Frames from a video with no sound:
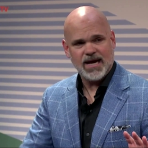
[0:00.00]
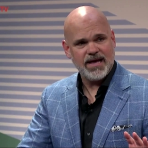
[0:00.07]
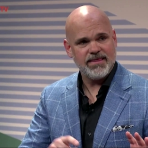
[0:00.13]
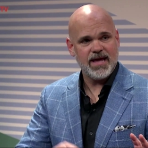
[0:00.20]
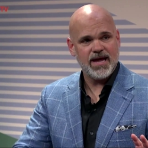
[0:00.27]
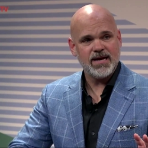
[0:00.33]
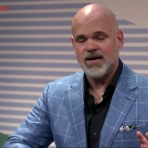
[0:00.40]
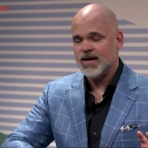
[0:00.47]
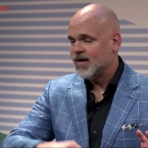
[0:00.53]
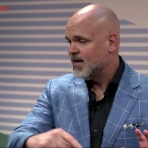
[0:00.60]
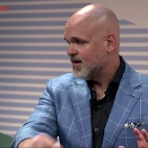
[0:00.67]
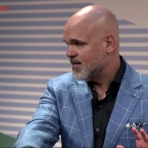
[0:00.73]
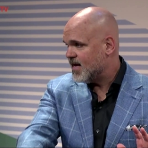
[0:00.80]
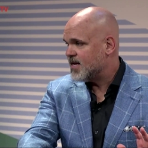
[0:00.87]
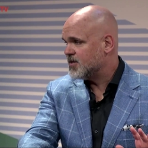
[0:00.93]
And then
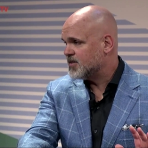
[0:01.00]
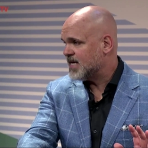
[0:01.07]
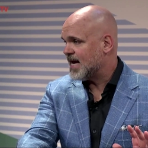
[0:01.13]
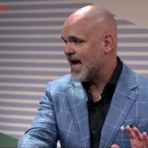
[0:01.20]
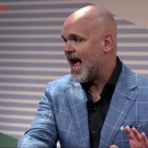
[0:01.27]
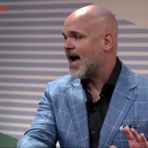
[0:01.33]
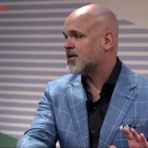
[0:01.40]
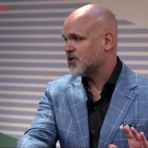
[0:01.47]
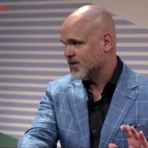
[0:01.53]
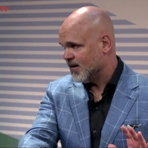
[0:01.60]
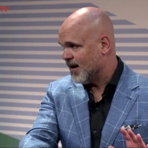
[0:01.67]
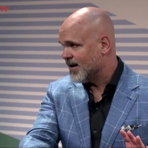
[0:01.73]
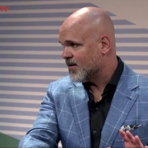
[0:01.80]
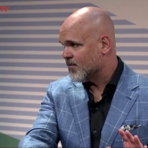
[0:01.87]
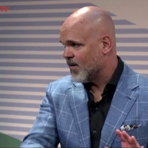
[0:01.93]
then you take action
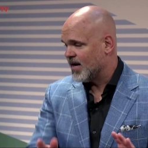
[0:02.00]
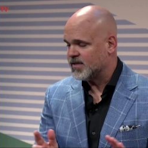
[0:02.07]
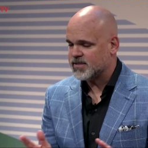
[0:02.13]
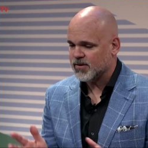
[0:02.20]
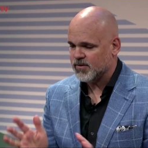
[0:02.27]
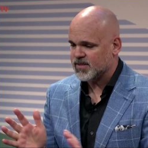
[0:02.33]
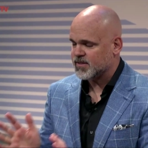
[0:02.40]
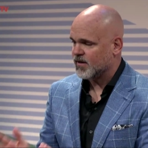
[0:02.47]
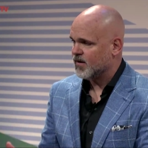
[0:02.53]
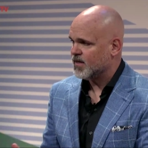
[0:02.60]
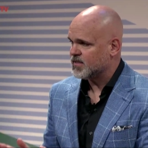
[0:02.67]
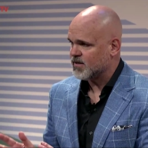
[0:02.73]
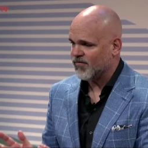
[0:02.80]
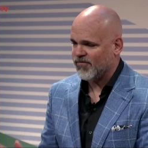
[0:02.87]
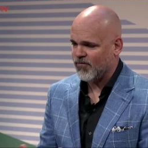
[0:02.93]
on it, right? So it's a
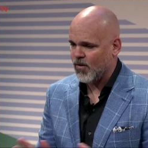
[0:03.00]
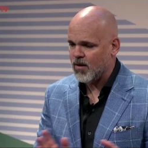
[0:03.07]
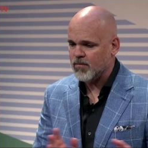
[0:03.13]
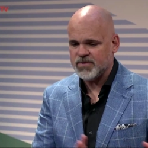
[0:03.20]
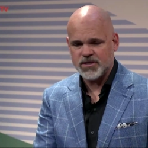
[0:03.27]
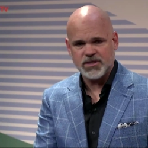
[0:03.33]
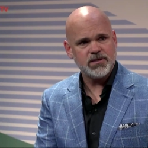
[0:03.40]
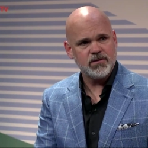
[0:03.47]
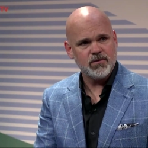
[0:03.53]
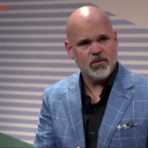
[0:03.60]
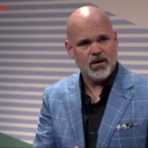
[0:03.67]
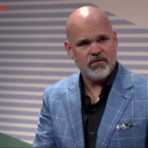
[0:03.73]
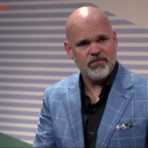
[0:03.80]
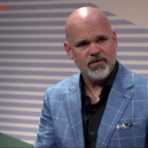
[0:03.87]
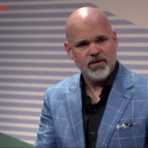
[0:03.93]
it's a from to
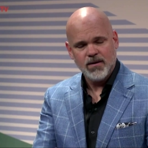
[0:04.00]
of